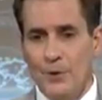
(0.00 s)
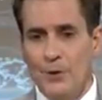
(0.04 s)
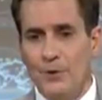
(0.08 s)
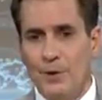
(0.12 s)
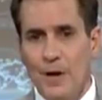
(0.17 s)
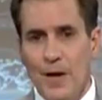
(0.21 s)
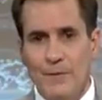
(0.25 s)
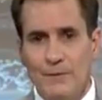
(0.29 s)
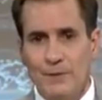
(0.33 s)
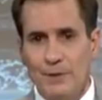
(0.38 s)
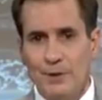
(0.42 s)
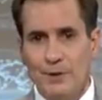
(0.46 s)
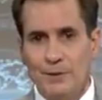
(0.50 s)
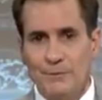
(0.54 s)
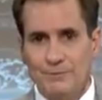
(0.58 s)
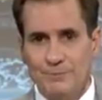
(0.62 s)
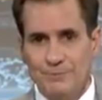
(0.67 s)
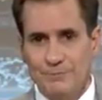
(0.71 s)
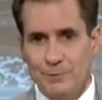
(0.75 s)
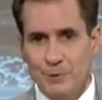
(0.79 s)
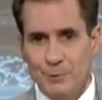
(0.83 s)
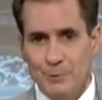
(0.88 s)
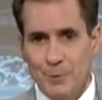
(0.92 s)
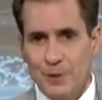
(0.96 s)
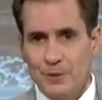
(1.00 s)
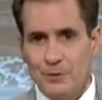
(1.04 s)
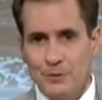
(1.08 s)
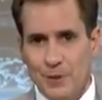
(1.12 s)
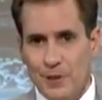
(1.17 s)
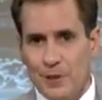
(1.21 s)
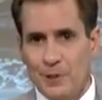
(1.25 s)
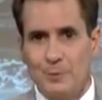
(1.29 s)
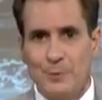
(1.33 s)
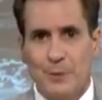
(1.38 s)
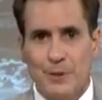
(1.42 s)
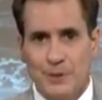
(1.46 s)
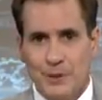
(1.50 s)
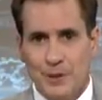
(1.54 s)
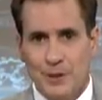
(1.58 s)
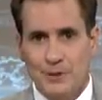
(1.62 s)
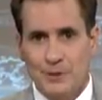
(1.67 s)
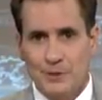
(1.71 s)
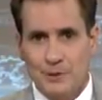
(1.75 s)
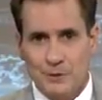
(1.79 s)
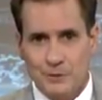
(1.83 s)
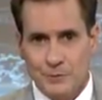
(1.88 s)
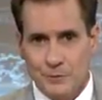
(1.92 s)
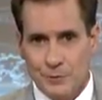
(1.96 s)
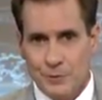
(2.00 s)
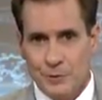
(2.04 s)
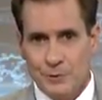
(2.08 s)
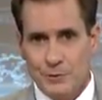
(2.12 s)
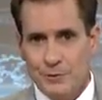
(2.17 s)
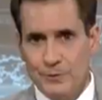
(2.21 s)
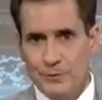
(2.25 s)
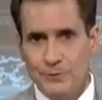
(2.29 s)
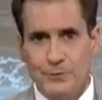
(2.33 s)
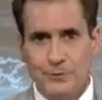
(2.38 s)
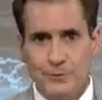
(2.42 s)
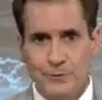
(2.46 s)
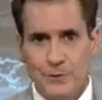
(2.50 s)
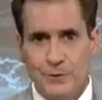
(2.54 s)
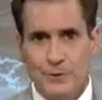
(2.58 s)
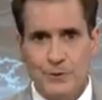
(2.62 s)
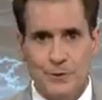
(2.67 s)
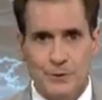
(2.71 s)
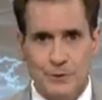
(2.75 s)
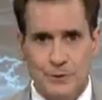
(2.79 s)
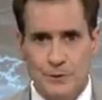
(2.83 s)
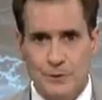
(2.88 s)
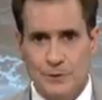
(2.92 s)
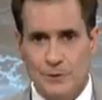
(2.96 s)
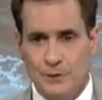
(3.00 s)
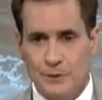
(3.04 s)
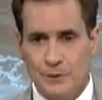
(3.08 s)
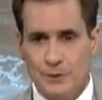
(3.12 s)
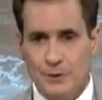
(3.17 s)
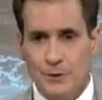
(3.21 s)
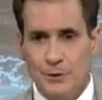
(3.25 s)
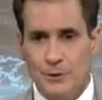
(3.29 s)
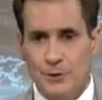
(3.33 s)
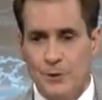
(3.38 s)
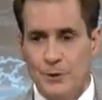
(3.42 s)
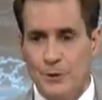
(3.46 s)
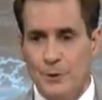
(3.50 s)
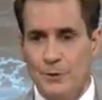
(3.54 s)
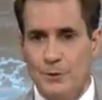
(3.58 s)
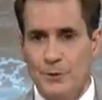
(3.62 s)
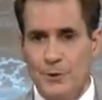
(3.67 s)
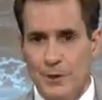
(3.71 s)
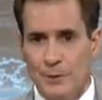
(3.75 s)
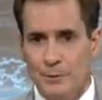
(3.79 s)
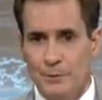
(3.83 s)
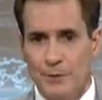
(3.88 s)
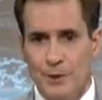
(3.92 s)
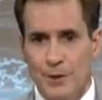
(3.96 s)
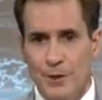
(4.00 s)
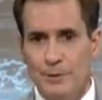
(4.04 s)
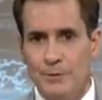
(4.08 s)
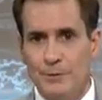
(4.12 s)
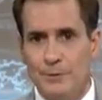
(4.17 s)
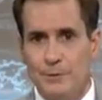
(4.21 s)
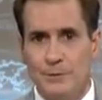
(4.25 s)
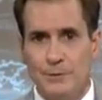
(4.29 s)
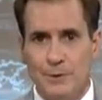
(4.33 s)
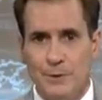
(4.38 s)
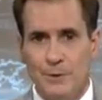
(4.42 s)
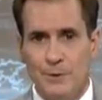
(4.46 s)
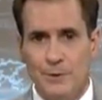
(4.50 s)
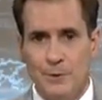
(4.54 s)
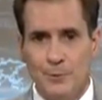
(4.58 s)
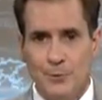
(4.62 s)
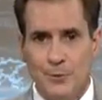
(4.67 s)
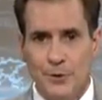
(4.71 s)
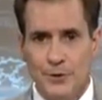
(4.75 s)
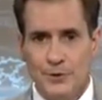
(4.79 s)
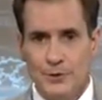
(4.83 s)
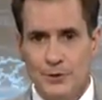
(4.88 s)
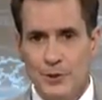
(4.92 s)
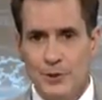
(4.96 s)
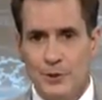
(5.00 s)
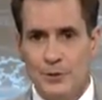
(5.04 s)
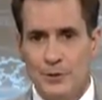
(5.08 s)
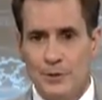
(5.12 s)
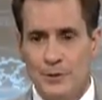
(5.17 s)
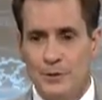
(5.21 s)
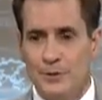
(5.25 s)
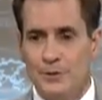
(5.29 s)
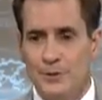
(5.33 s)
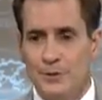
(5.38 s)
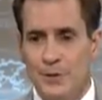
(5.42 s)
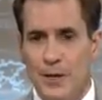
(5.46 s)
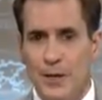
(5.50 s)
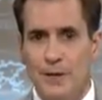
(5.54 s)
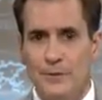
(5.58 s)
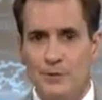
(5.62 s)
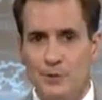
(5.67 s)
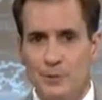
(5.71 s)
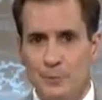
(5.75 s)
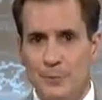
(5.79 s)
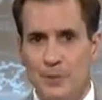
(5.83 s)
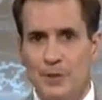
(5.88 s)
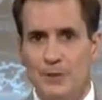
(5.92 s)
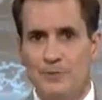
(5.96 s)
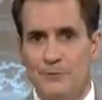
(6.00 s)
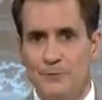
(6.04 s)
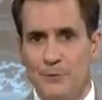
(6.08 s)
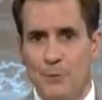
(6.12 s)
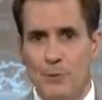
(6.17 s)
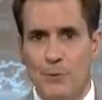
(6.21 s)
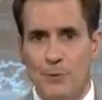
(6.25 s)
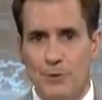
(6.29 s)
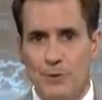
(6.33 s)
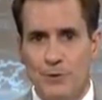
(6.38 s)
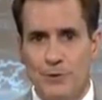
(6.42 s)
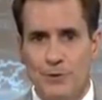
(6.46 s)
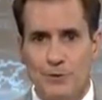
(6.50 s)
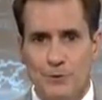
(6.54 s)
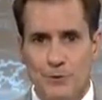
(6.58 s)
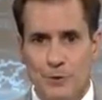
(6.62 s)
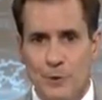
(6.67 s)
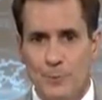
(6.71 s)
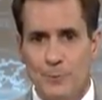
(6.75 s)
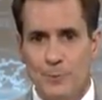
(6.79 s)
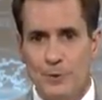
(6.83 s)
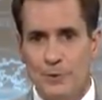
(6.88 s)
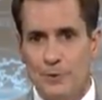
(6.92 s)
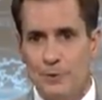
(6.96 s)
we don't have any special expectations for his visit to Tokyo, and I would let the president and his staff speak for his trip.